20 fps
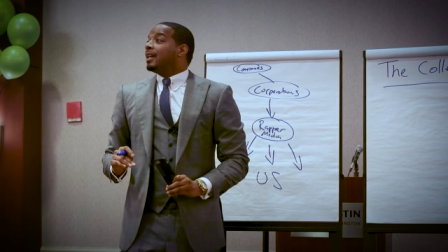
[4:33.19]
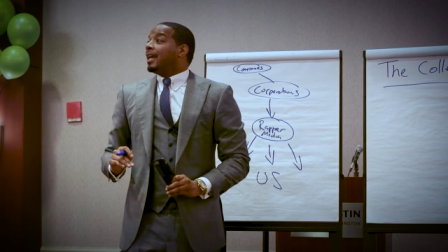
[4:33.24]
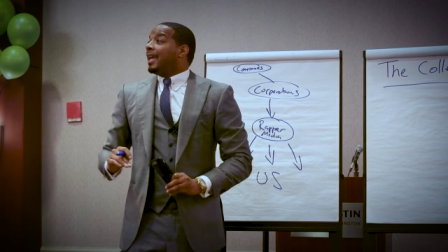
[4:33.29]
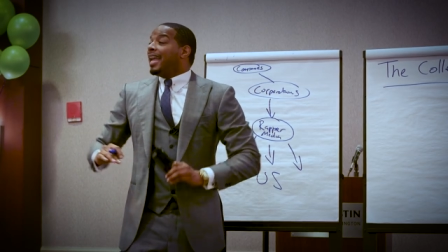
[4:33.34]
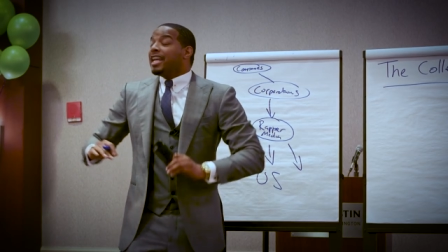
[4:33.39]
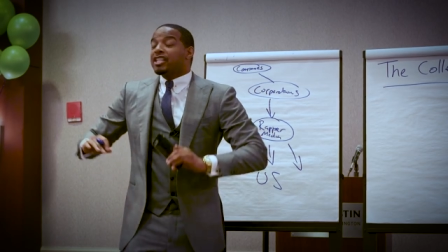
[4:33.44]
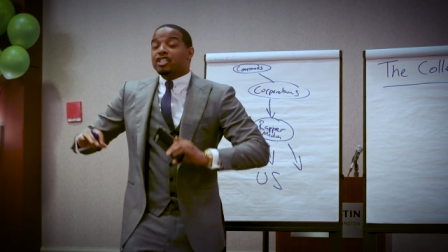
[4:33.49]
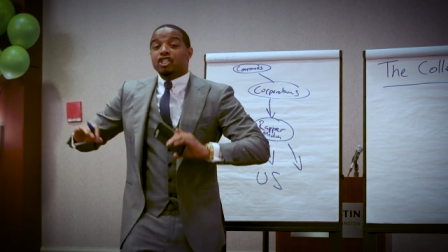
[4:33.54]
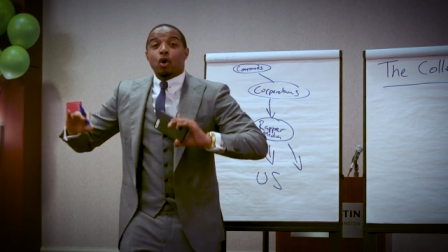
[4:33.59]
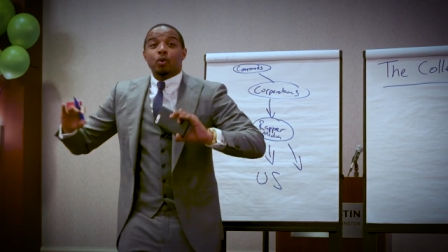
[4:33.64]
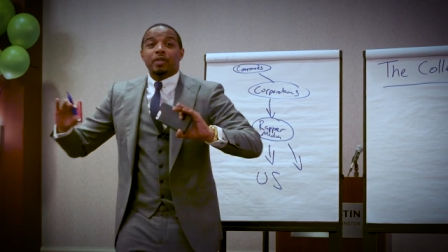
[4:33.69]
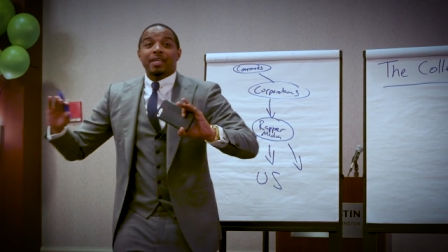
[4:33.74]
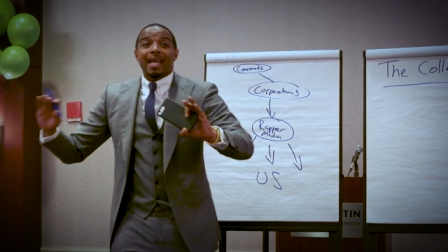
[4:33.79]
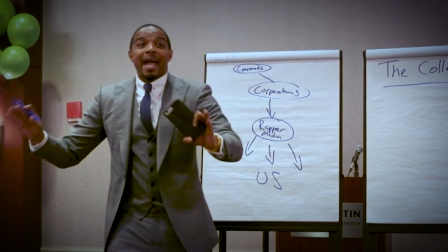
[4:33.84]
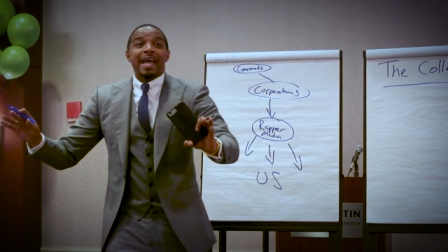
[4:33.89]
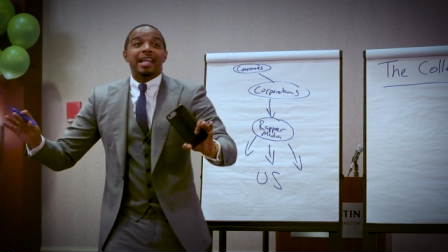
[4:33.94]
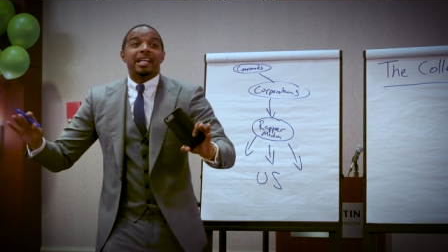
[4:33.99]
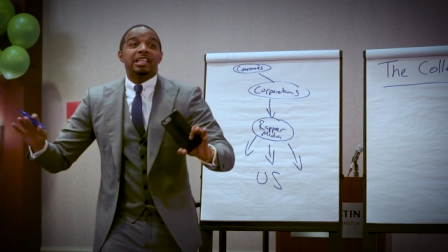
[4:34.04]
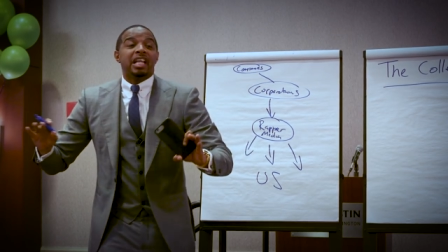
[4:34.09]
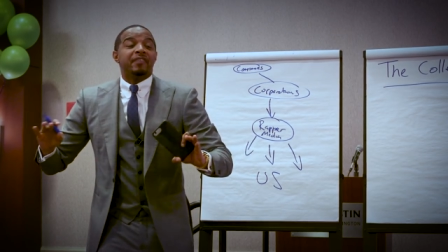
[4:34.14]
It's
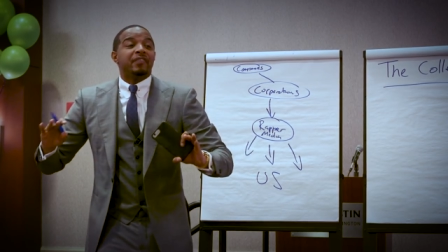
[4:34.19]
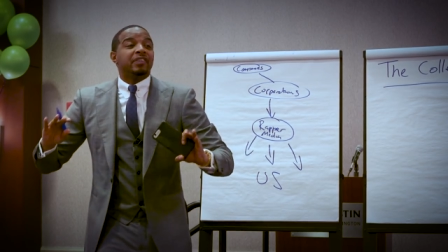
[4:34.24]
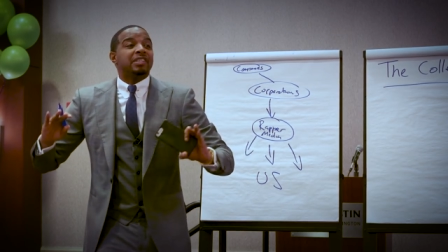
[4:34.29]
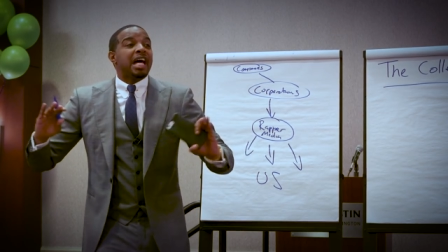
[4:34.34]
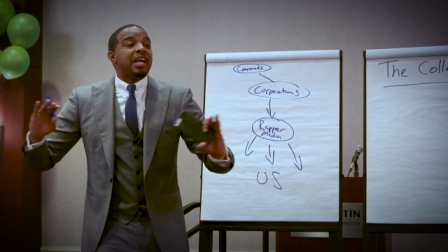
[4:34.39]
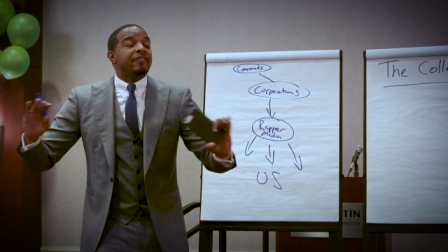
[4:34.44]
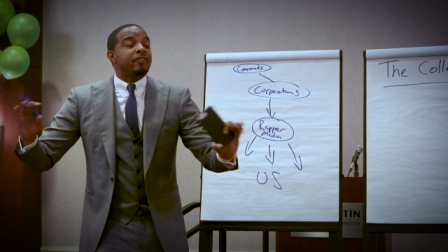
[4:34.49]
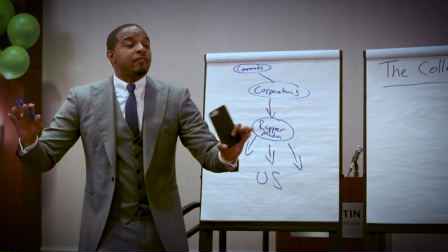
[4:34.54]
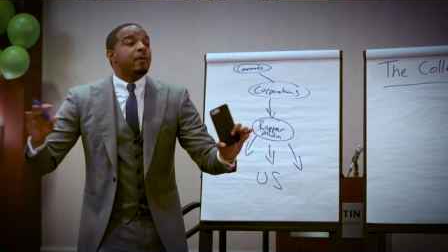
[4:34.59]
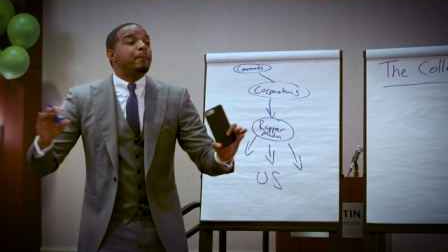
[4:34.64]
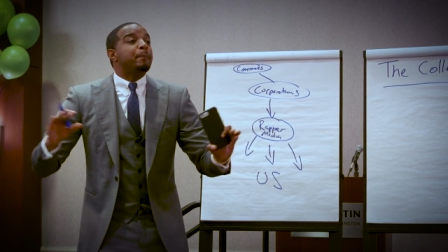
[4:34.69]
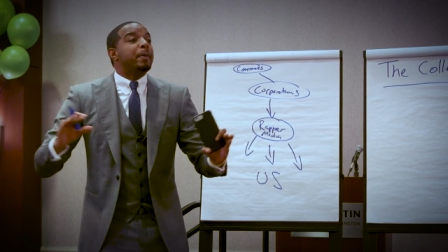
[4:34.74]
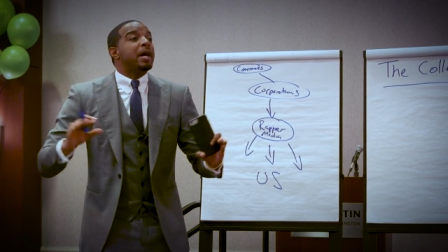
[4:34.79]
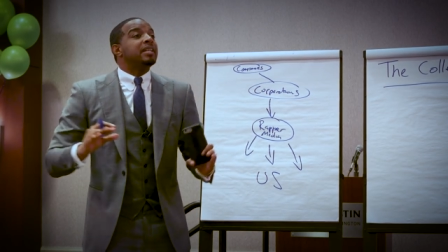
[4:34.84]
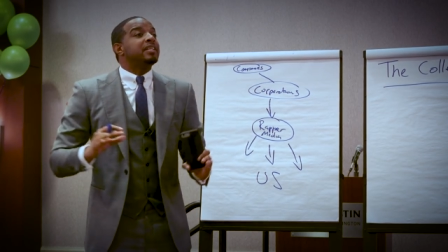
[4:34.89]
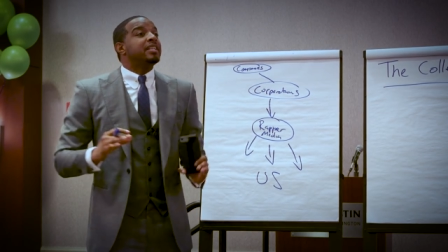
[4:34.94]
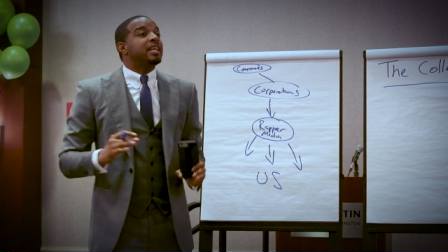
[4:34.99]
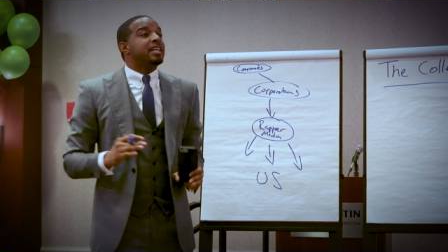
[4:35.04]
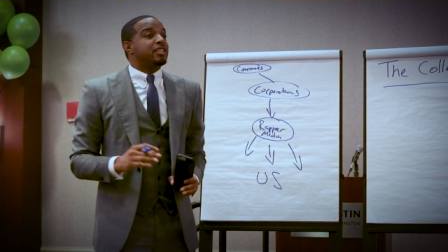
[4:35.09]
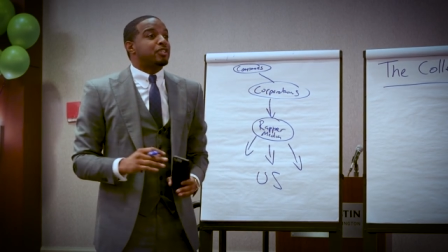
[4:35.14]
okay to live a life of
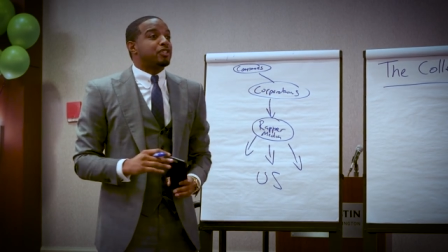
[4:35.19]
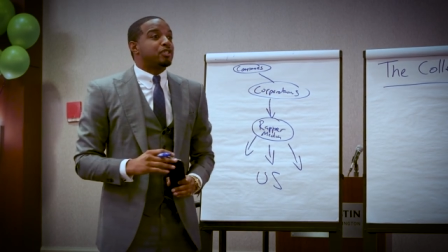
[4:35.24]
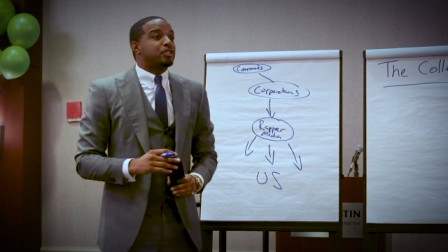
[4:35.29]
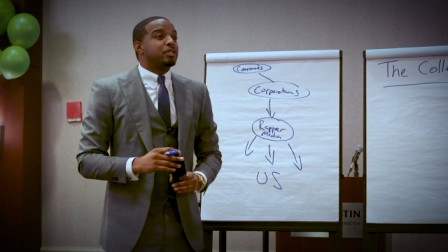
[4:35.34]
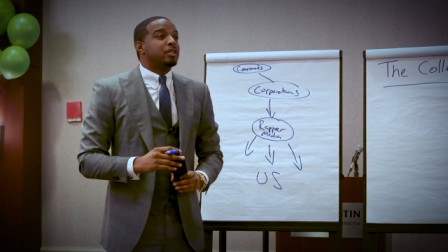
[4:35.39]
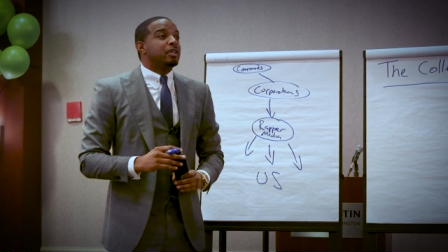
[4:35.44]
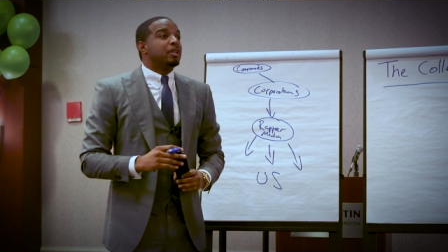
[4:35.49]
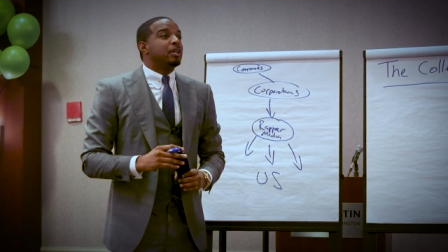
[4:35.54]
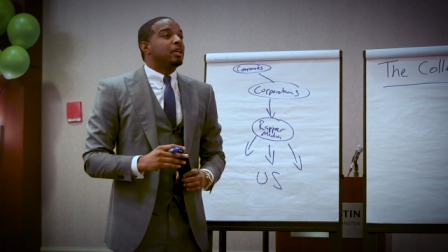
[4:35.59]
abundance,